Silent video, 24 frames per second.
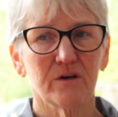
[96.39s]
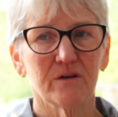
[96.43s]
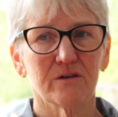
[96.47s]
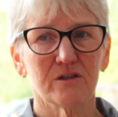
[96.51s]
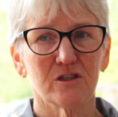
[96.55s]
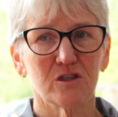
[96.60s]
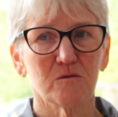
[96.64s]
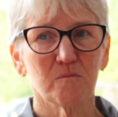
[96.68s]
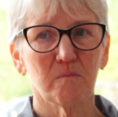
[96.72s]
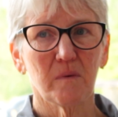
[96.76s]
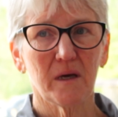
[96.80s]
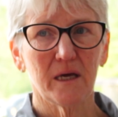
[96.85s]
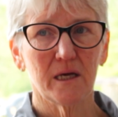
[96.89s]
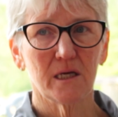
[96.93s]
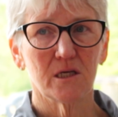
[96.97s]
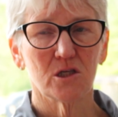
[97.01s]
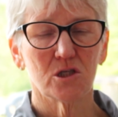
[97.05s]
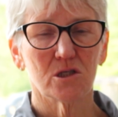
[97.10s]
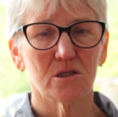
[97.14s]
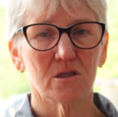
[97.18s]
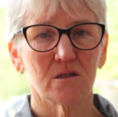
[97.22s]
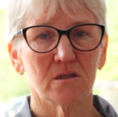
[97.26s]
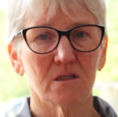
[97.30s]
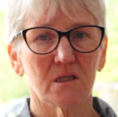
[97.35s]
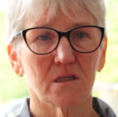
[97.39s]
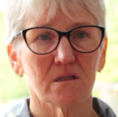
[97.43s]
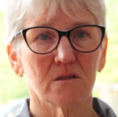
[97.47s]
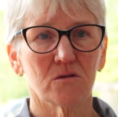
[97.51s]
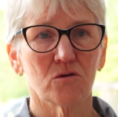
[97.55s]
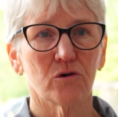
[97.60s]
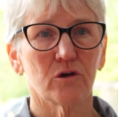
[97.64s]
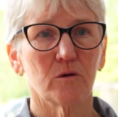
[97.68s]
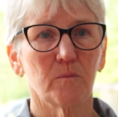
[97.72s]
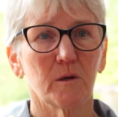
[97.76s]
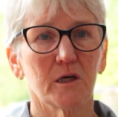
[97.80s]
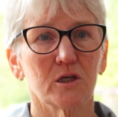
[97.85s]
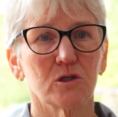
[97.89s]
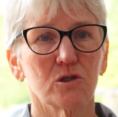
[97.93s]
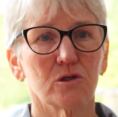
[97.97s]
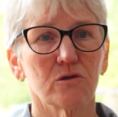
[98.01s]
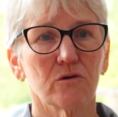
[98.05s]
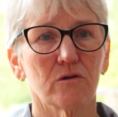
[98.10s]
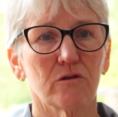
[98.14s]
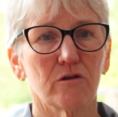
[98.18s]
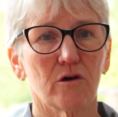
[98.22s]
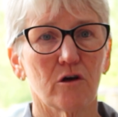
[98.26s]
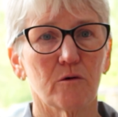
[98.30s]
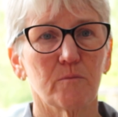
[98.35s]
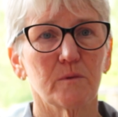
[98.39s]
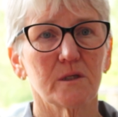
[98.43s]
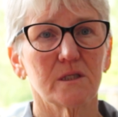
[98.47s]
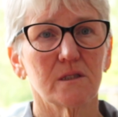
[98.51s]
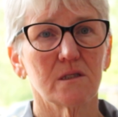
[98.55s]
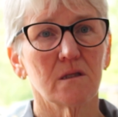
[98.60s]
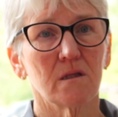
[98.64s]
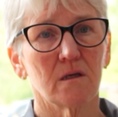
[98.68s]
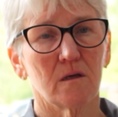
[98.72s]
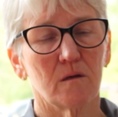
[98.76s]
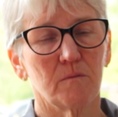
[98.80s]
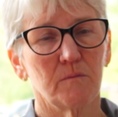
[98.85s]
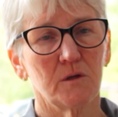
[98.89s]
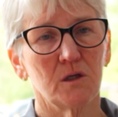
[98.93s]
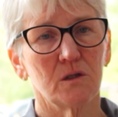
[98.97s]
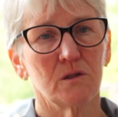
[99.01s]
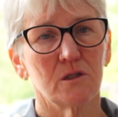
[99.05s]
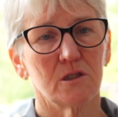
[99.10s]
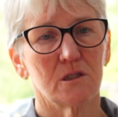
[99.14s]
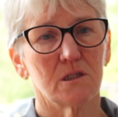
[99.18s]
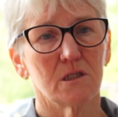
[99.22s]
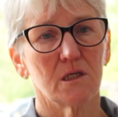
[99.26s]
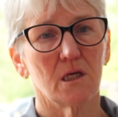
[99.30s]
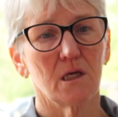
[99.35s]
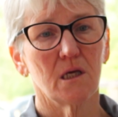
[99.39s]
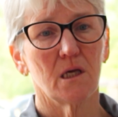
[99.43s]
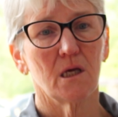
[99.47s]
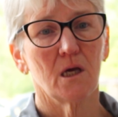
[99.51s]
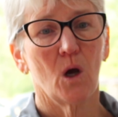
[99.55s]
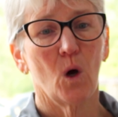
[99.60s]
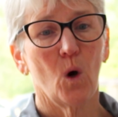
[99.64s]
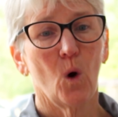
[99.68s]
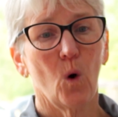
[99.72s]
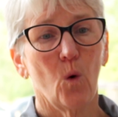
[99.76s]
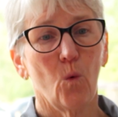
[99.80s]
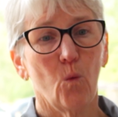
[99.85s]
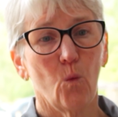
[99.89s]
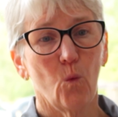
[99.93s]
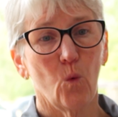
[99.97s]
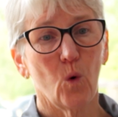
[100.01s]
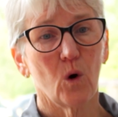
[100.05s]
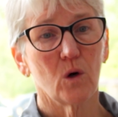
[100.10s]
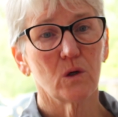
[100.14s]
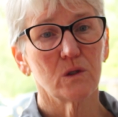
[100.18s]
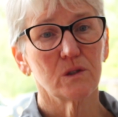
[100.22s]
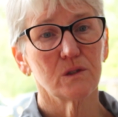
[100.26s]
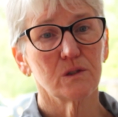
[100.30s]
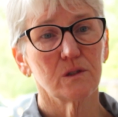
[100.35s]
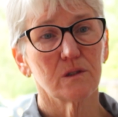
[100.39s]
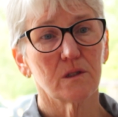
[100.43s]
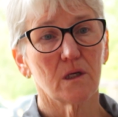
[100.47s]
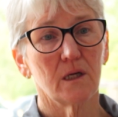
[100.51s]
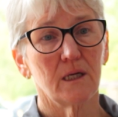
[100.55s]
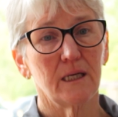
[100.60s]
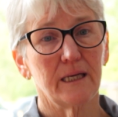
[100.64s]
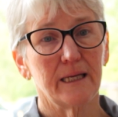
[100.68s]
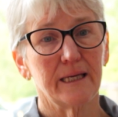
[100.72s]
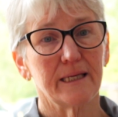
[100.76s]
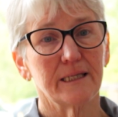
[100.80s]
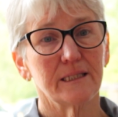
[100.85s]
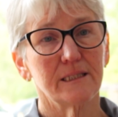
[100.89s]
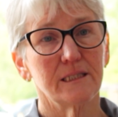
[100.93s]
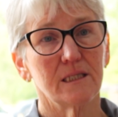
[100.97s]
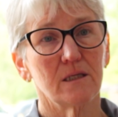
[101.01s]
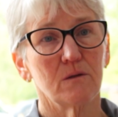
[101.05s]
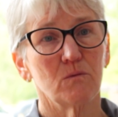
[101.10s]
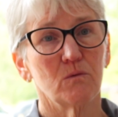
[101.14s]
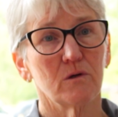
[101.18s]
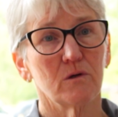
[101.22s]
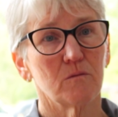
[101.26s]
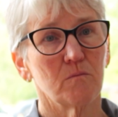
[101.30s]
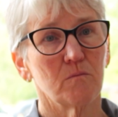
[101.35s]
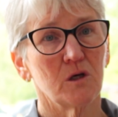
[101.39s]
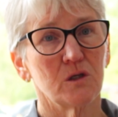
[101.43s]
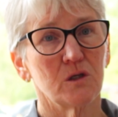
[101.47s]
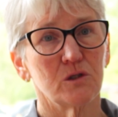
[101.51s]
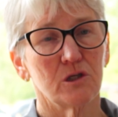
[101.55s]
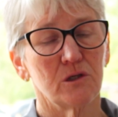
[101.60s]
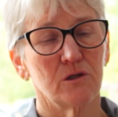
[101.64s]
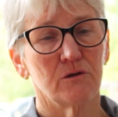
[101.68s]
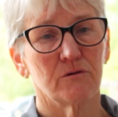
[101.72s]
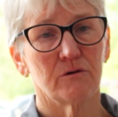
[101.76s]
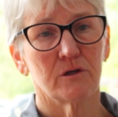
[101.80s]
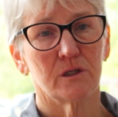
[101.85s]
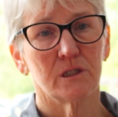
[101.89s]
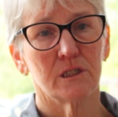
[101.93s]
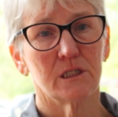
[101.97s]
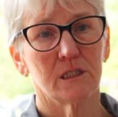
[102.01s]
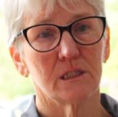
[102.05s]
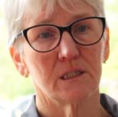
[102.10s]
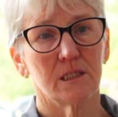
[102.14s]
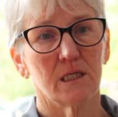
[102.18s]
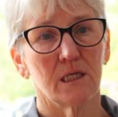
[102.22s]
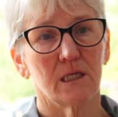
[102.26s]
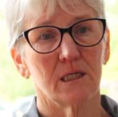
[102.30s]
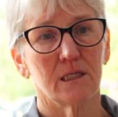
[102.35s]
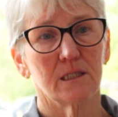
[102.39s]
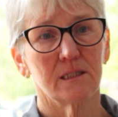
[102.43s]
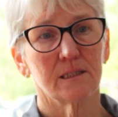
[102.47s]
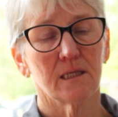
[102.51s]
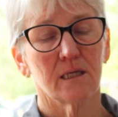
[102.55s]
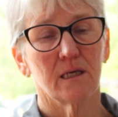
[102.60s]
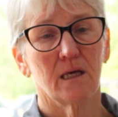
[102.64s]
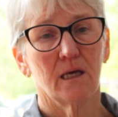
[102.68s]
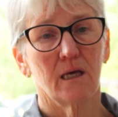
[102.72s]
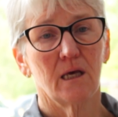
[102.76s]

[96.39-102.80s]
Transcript: first patient as an occupational therapist in the community was a lady with motor neurone disease.